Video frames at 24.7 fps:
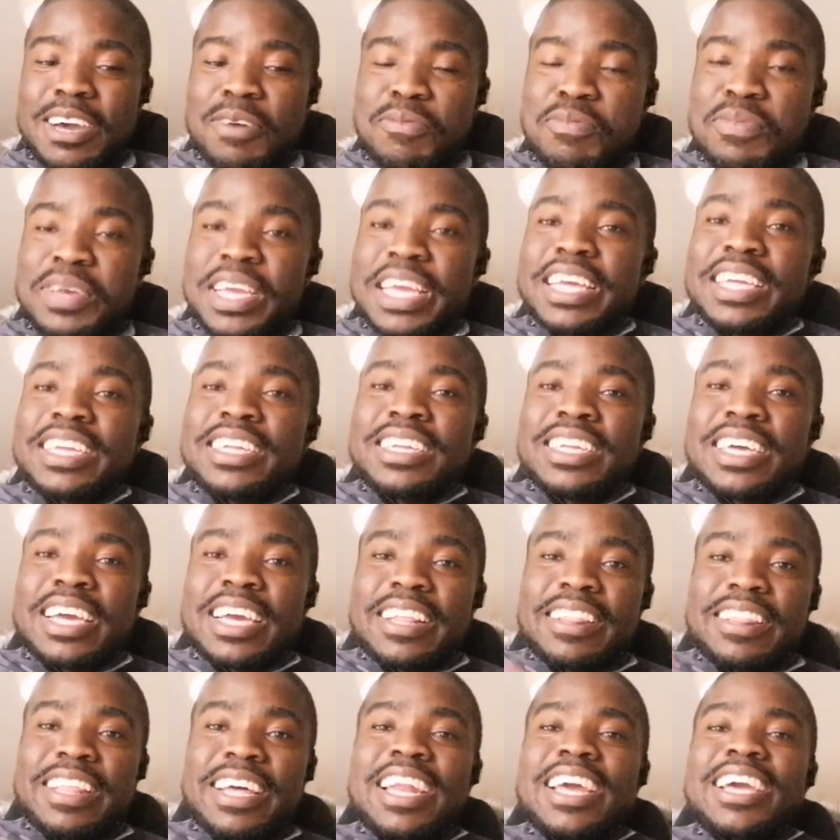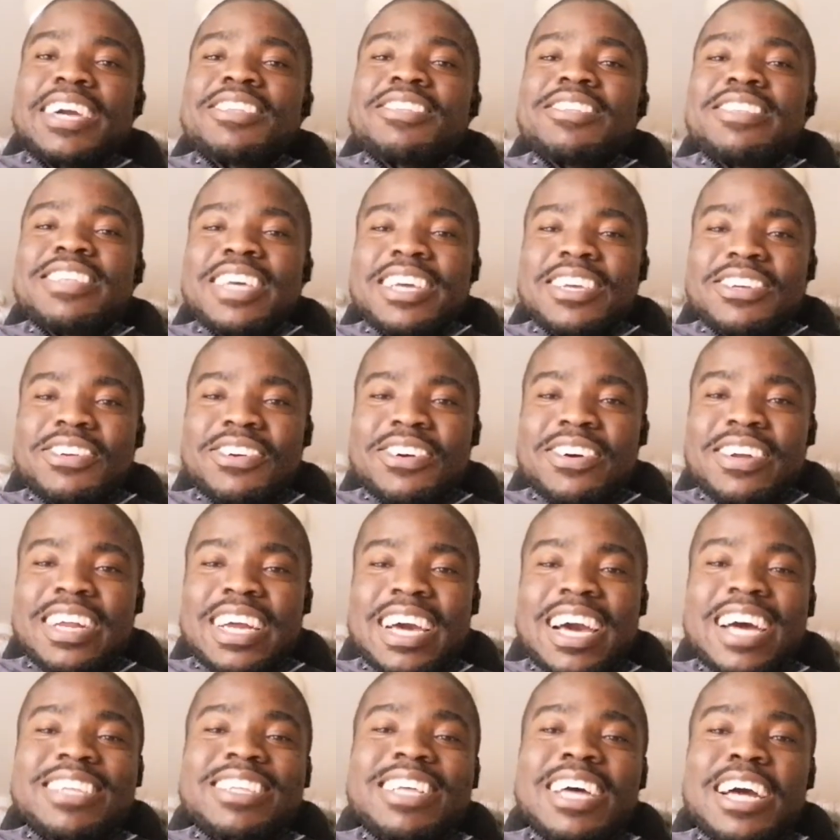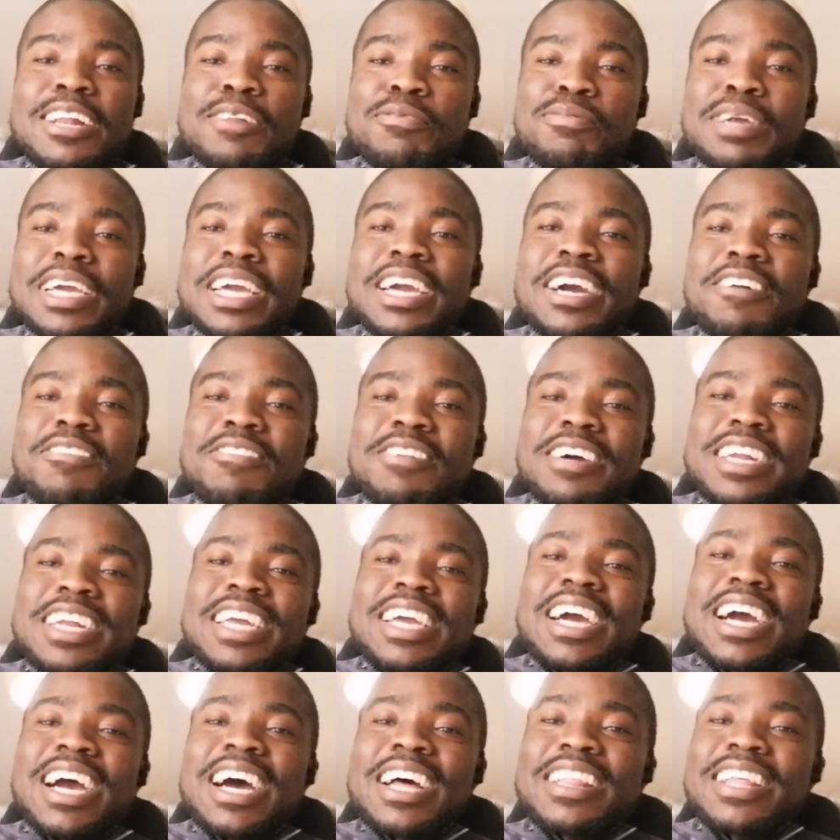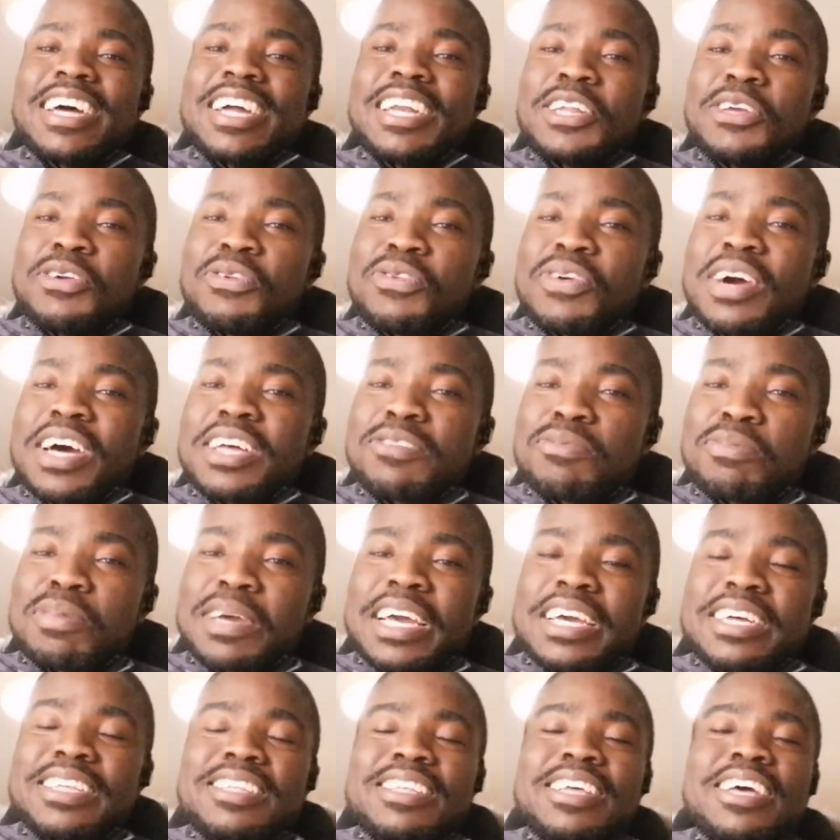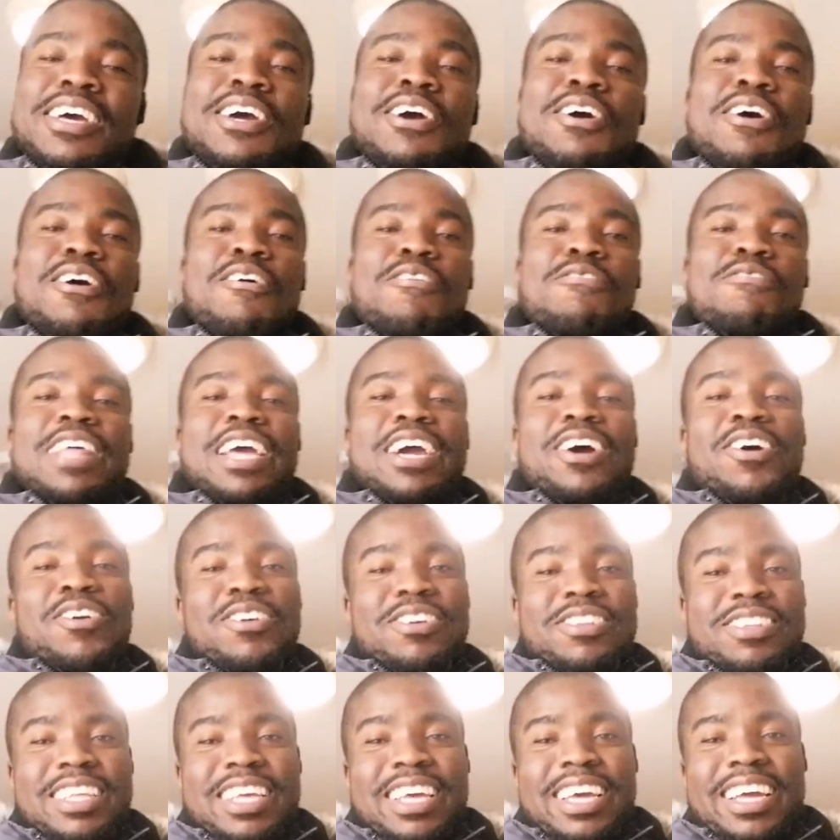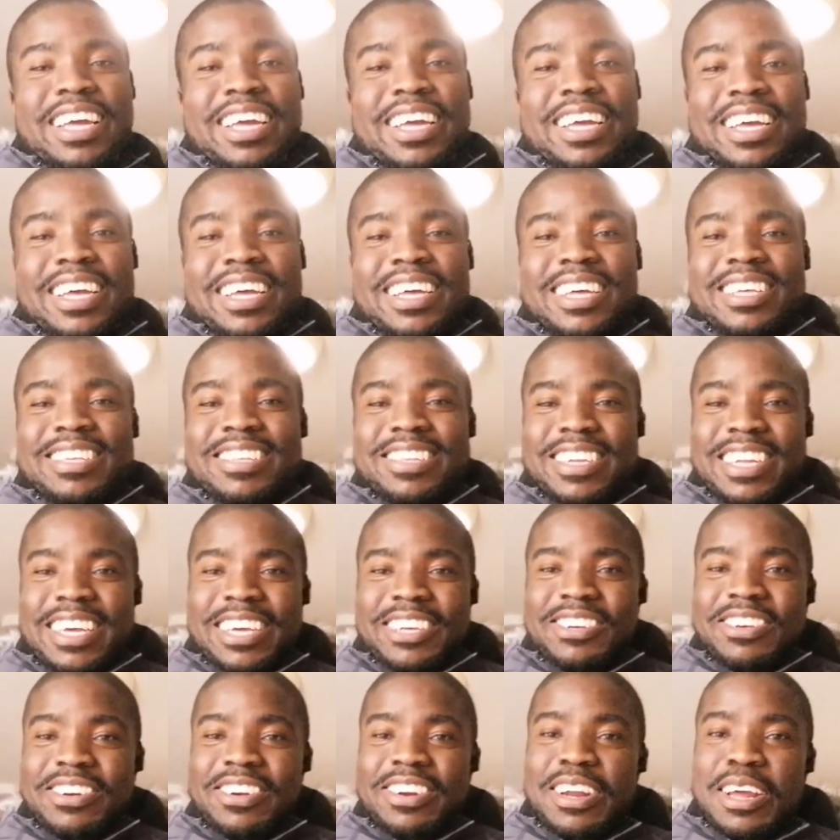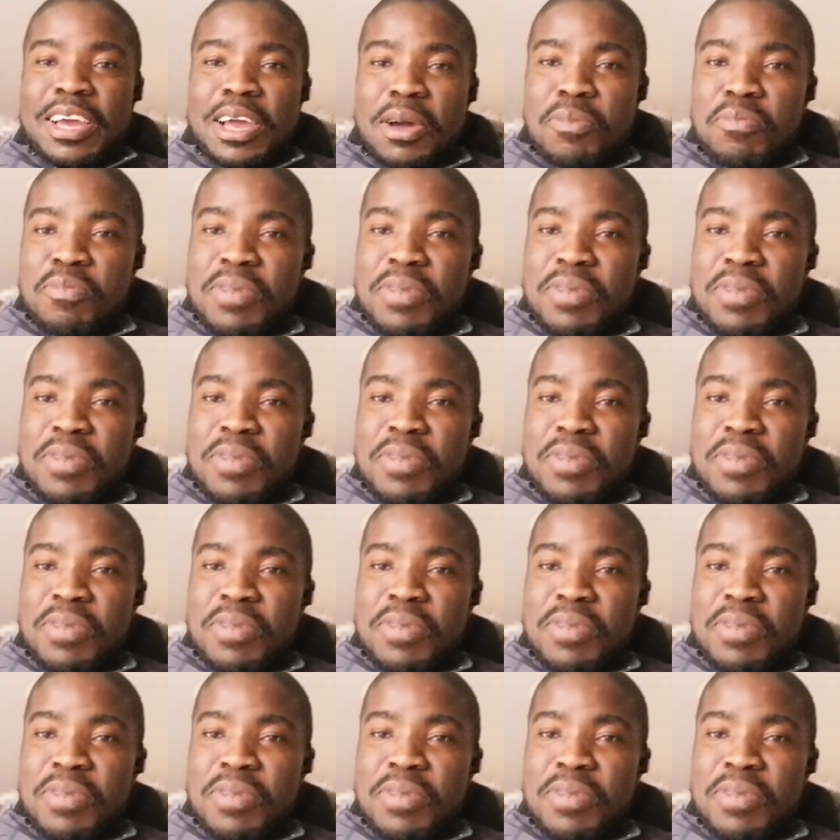meet in the next session, as I'll be covering other new aspects of the OSCE station.